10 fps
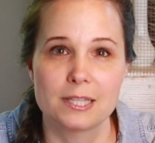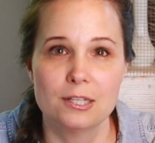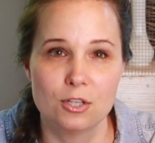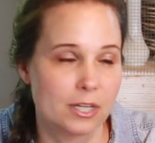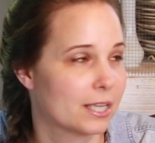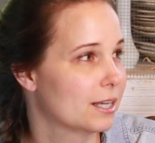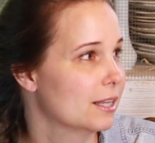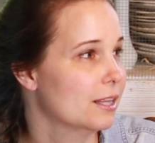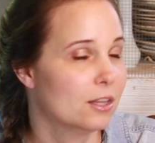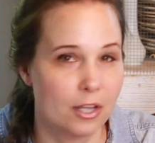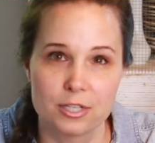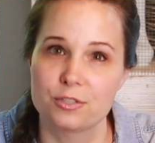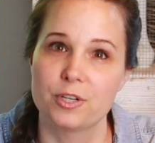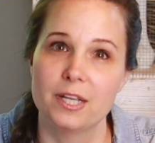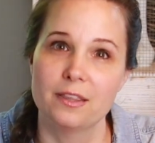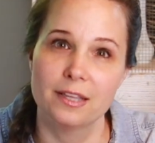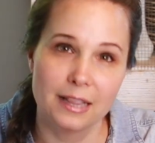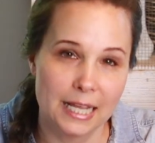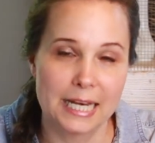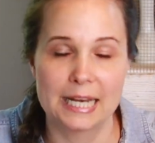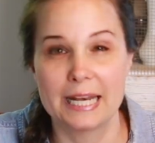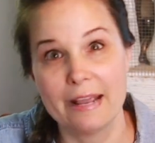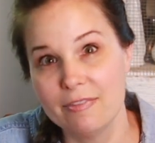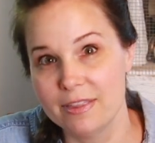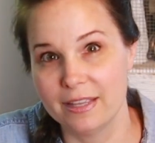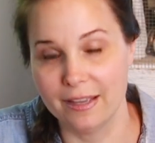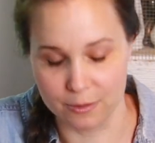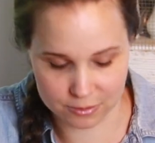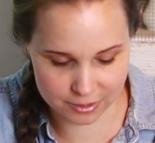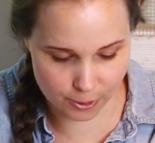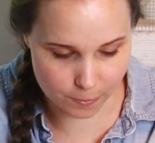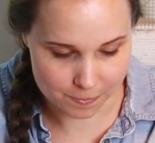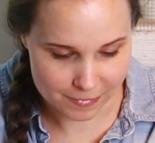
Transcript: and the cooking and the laundry and the cleaning and everything else. So